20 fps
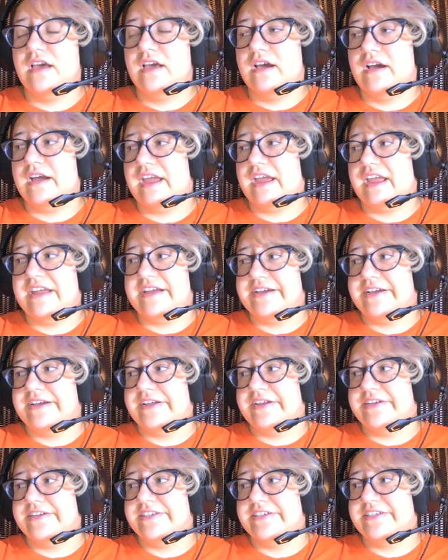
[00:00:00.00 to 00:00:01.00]

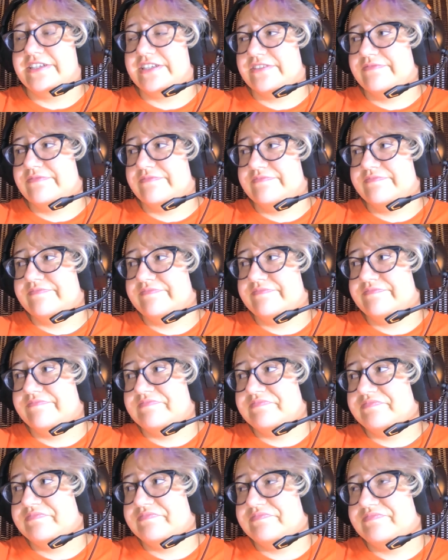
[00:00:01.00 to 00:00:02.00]
and
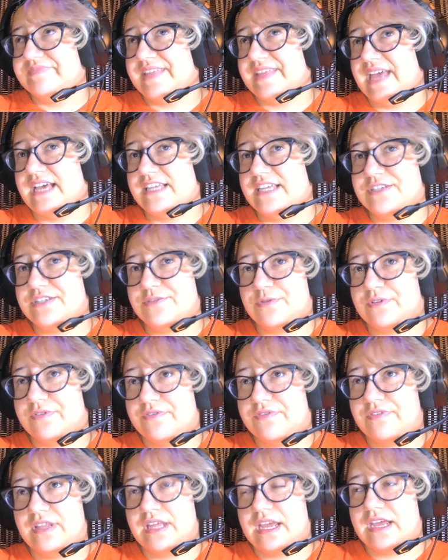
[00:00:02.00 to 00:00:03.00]
that sort of
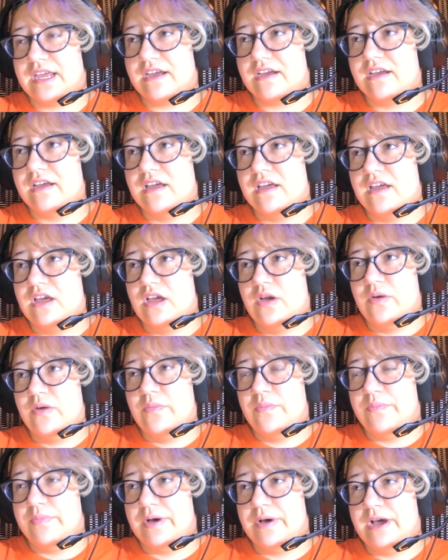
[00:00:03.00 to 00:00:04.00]
thing.
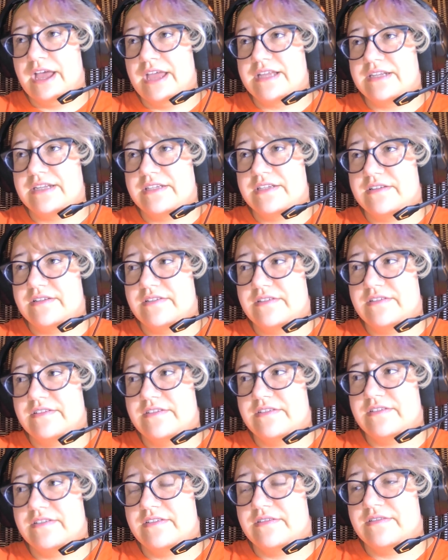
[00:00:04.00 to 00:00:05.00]
But
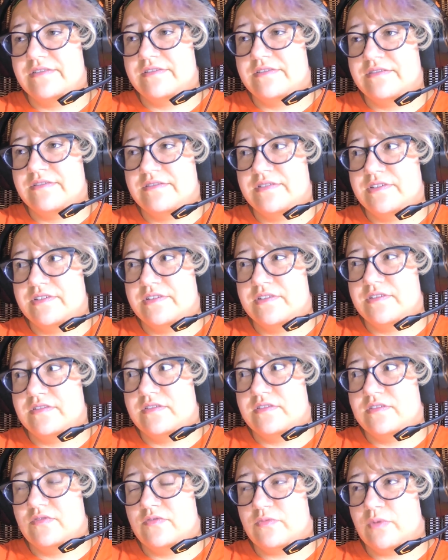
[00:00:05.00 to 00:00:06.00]

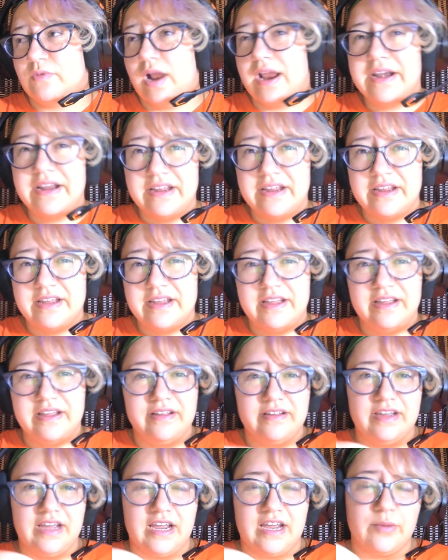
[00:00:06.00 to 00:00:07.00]
writing
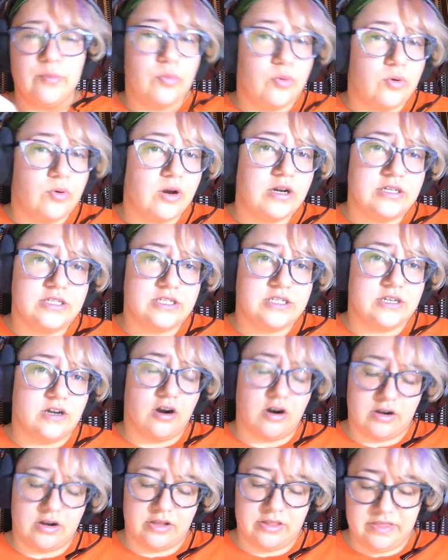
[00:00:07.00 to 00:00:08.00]
and books
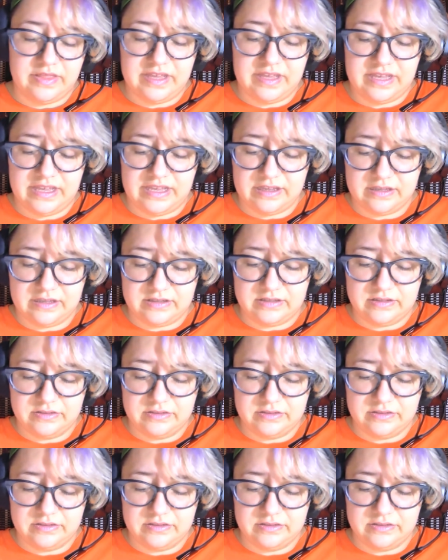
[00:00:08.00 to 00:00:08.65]
are the